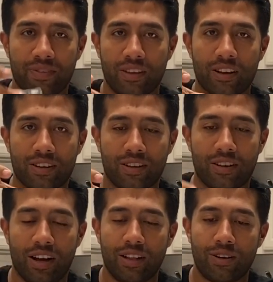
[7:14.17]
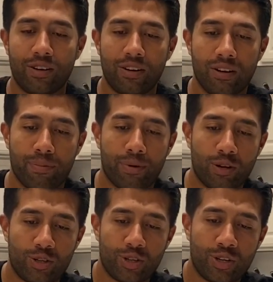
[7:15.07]
a collar, a
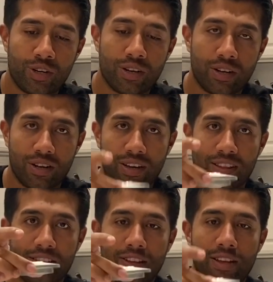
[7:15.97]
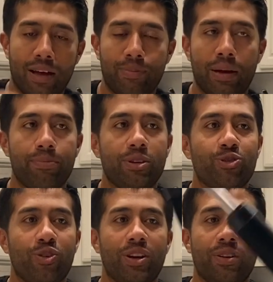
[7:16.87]
perch, and then the top hat
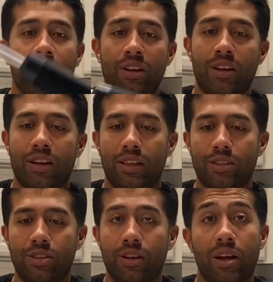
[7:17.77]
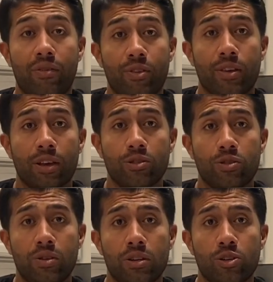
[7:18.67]
piece, right? And that's it. Everything
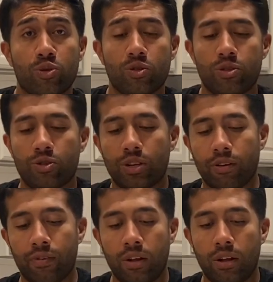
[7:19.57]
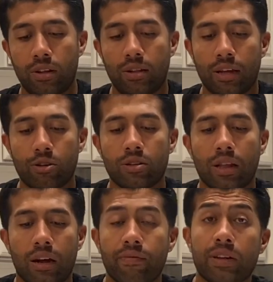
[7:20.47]
else you need to source yourself. Now, there's a
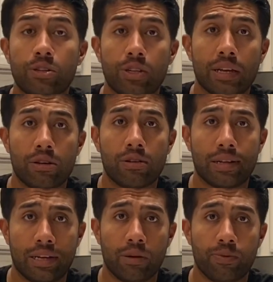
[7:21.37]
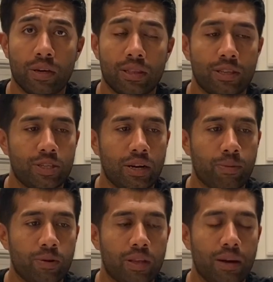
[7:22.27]
lot of vendors out there that'll help you get set
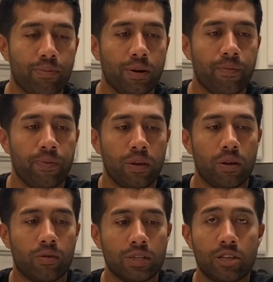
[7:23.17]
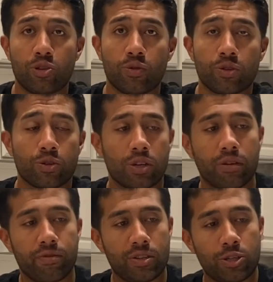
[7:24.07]
up with that, but when I say source
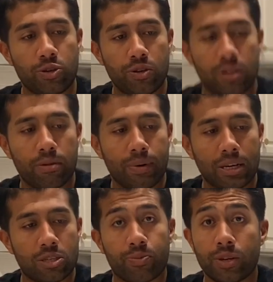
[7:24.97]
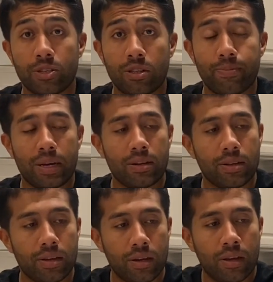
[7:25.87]
yourself, essentially you need to buy springs
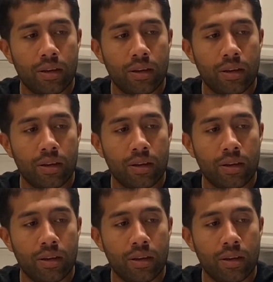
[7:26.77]
independently,